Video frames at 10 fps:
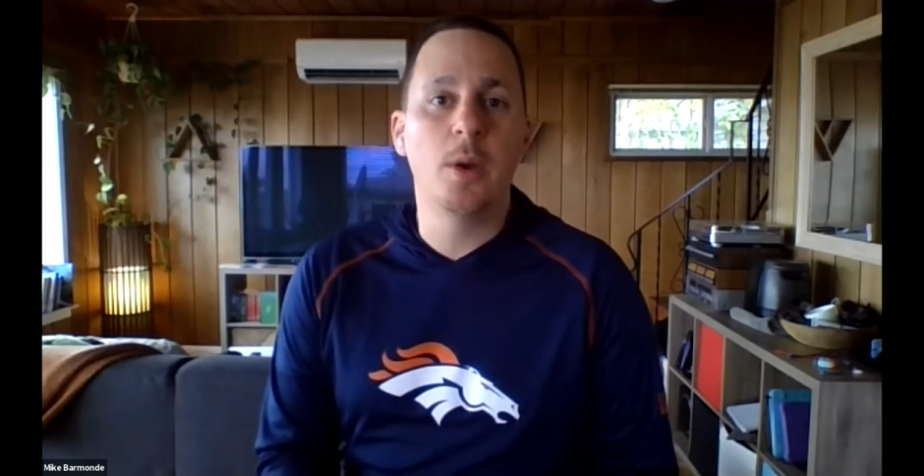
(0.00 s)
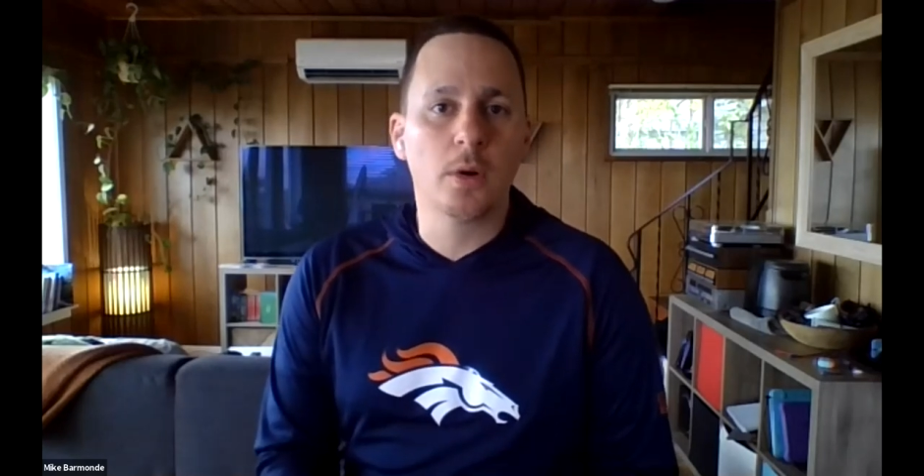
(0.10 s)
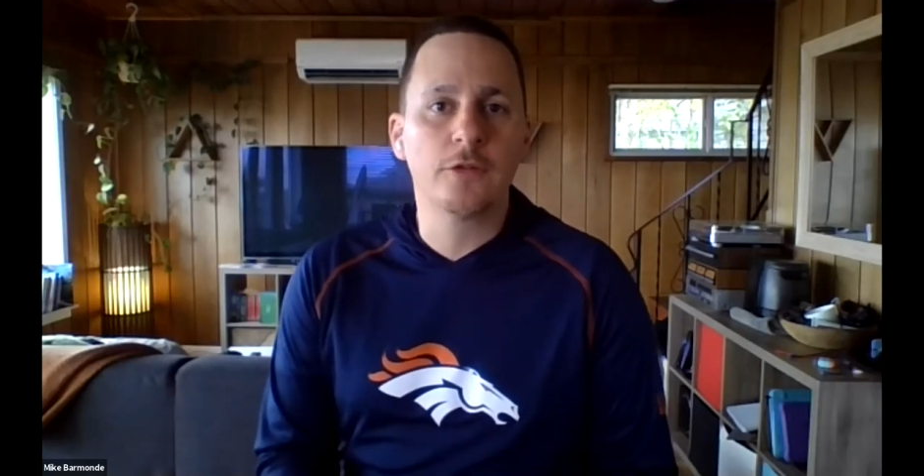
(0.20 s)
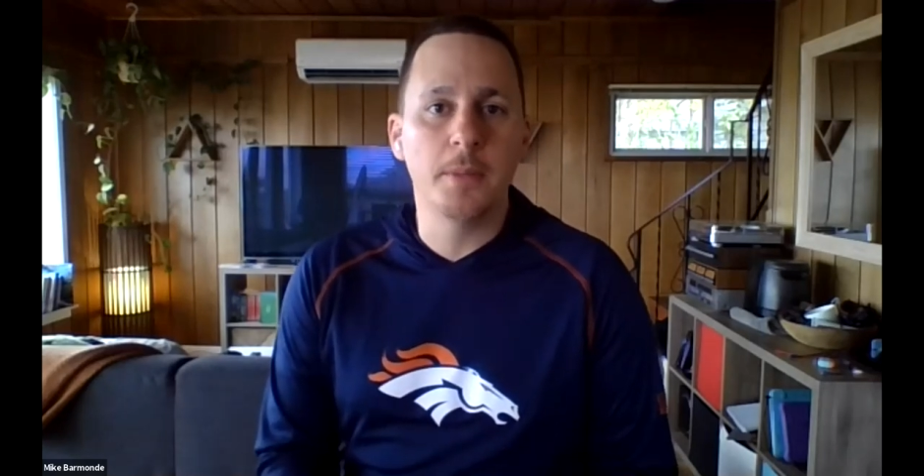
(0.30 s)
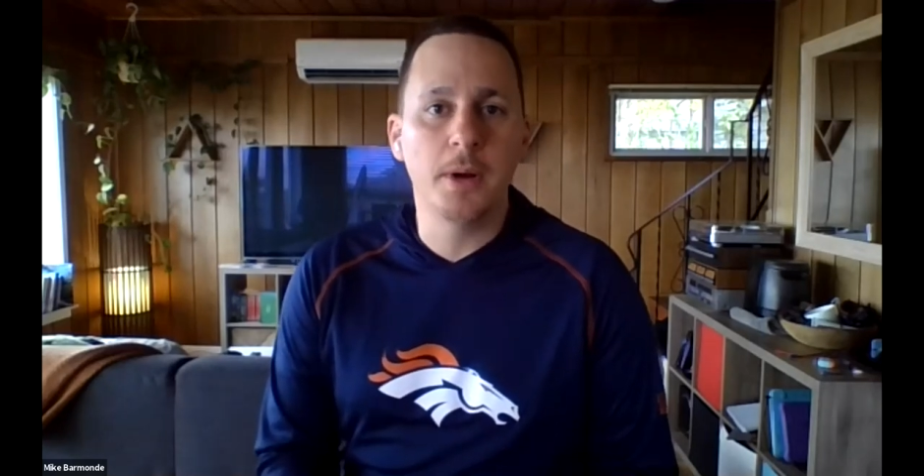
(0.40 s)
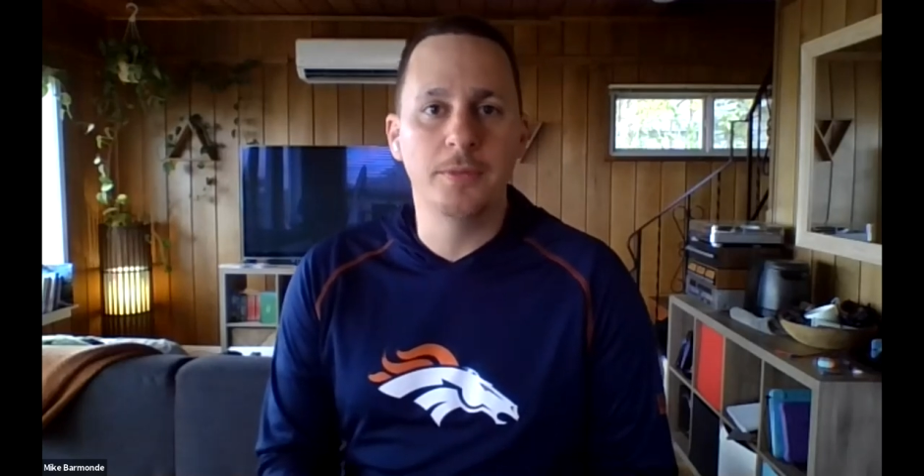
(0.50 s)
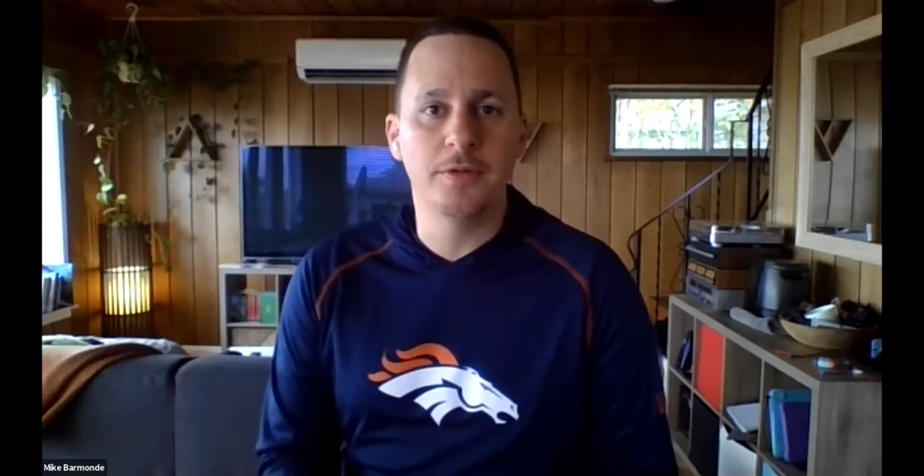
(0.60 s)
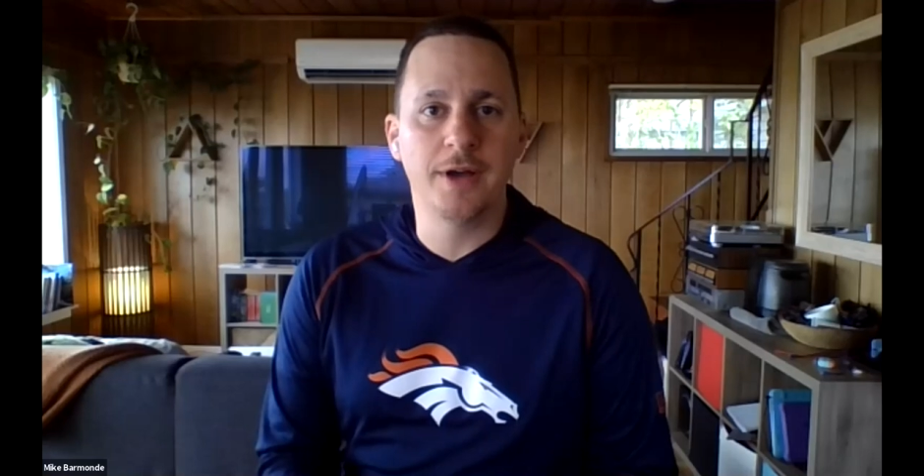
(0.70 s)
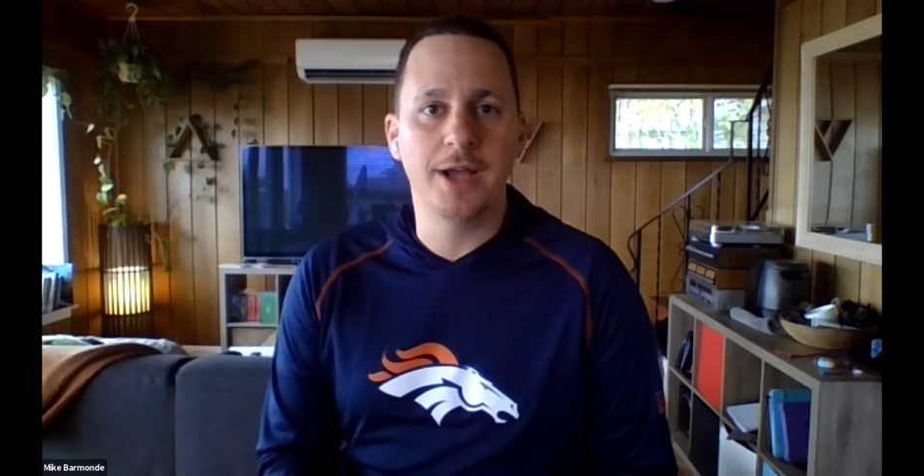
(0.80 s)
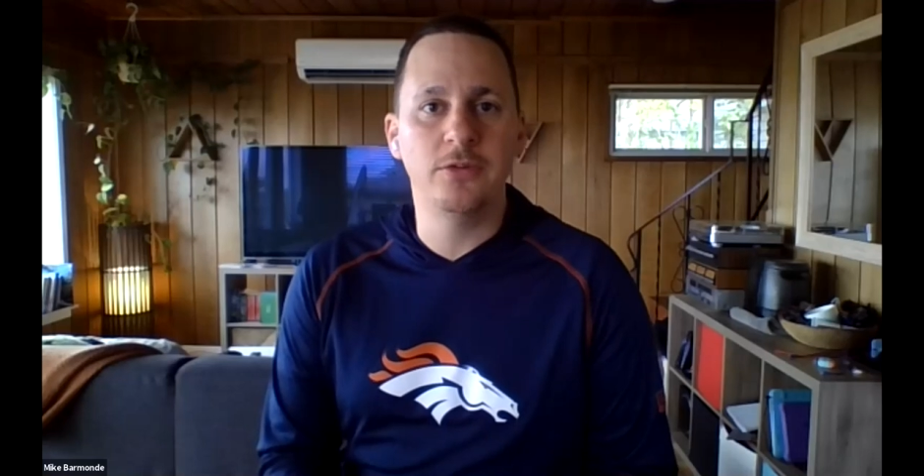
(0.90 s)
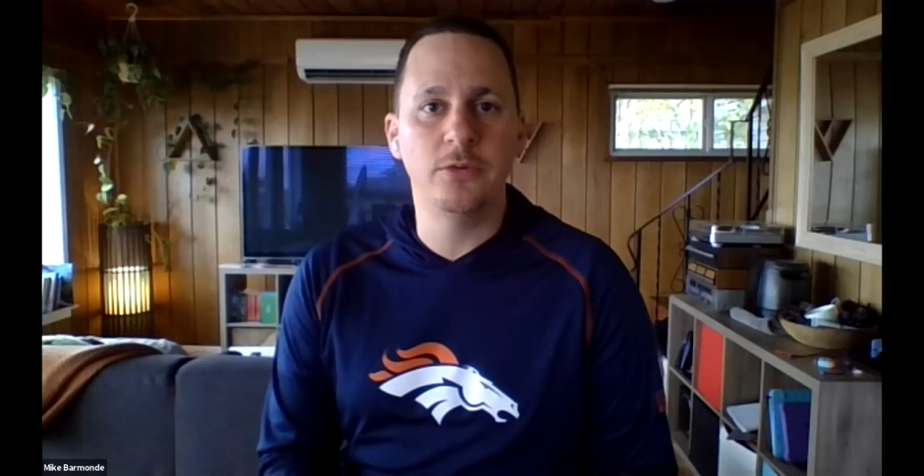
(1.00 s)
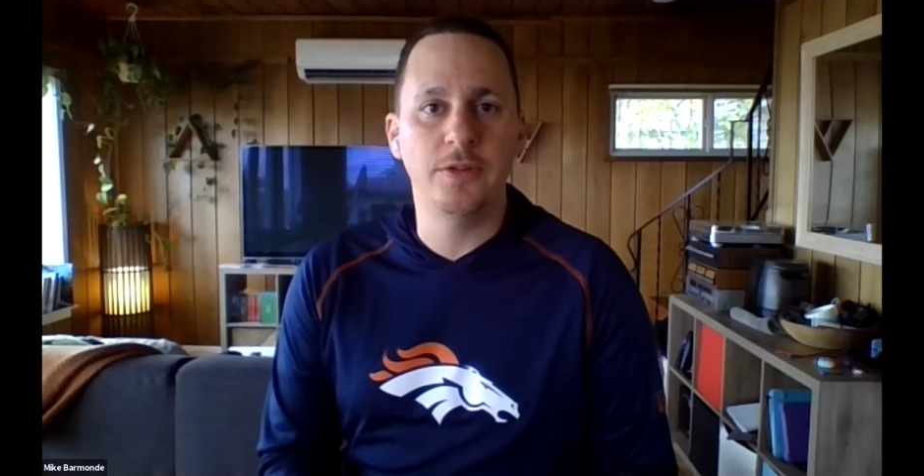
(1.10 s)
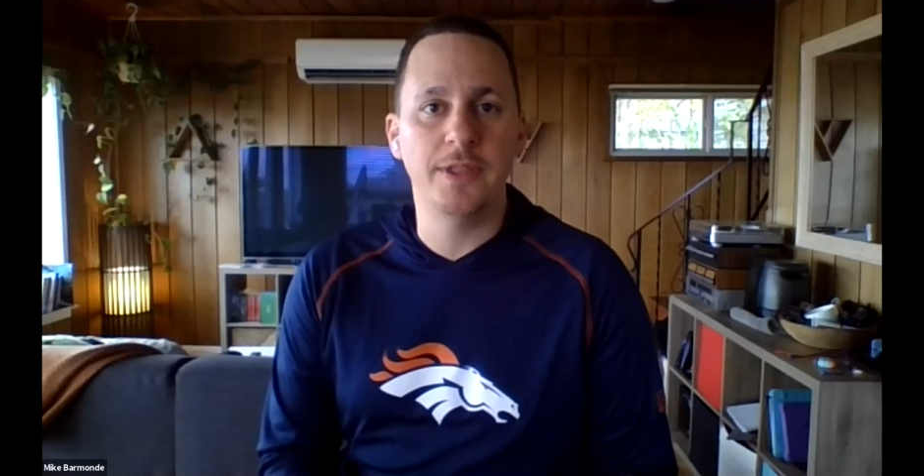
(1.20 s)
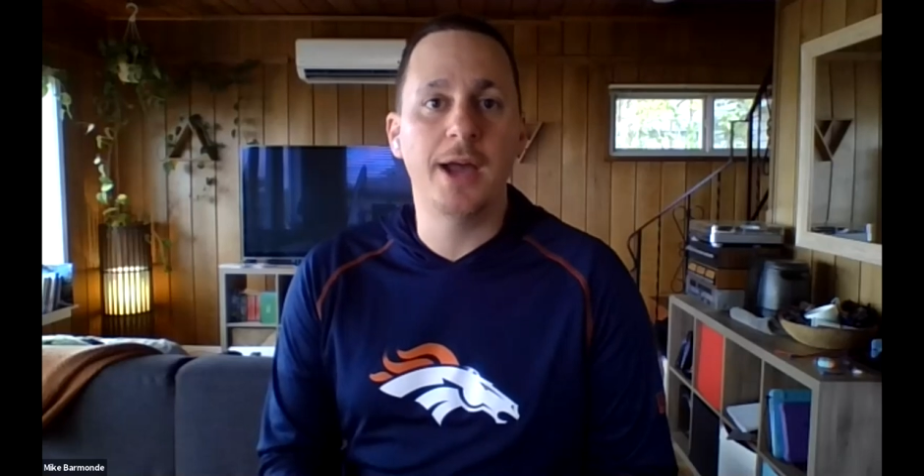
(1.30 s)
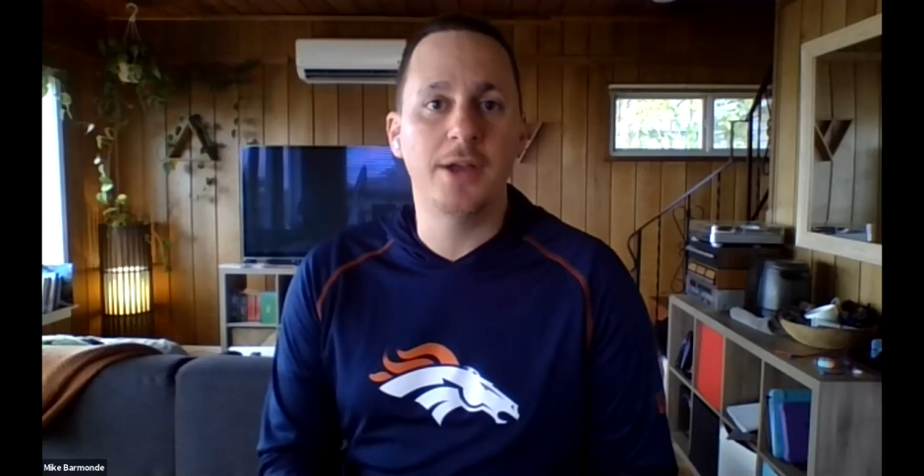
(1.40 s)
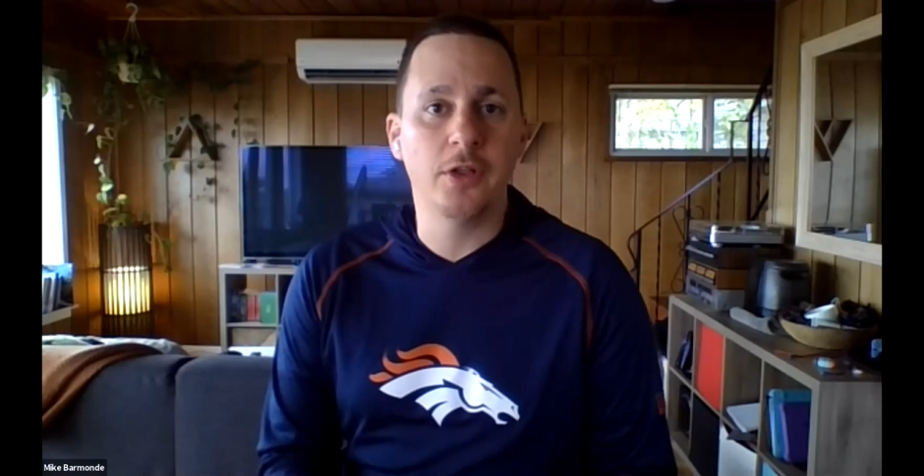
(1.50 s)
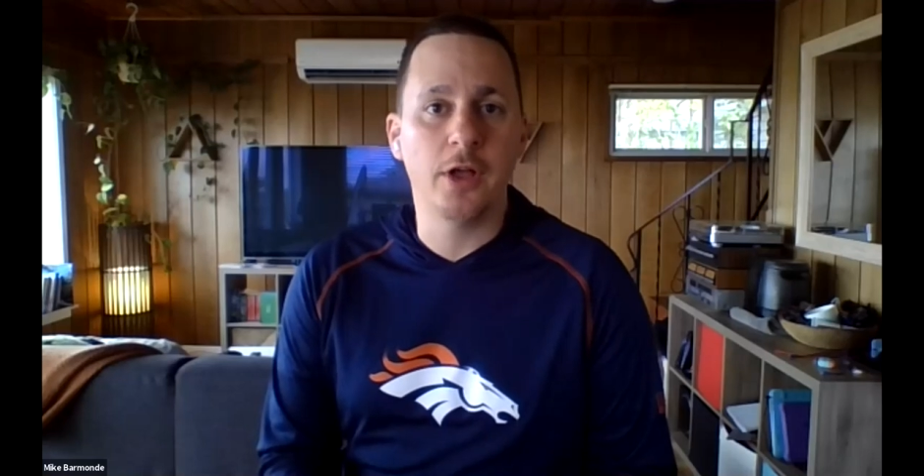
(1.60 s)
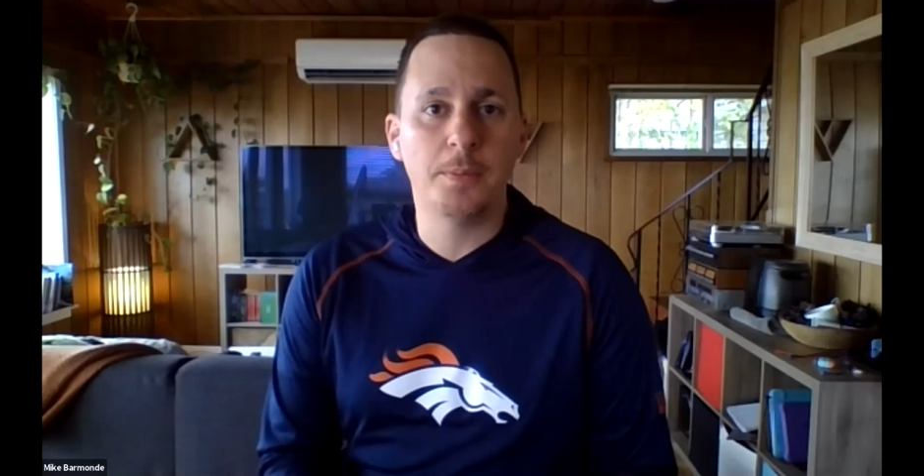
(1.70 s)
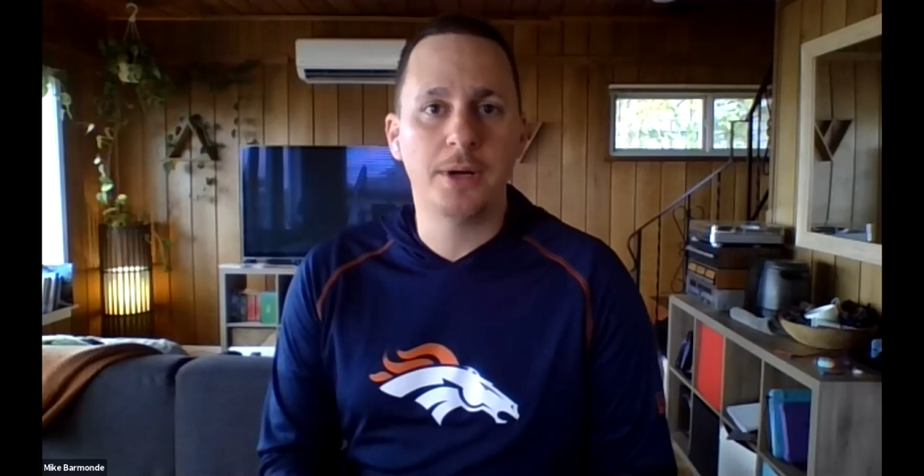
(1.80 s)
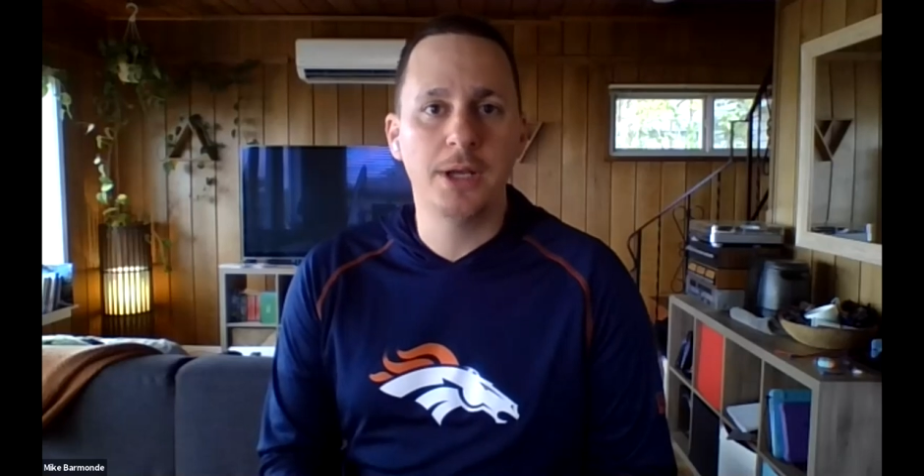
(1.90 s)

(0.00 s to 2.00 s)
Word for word: into a work-from-home device using the IGEL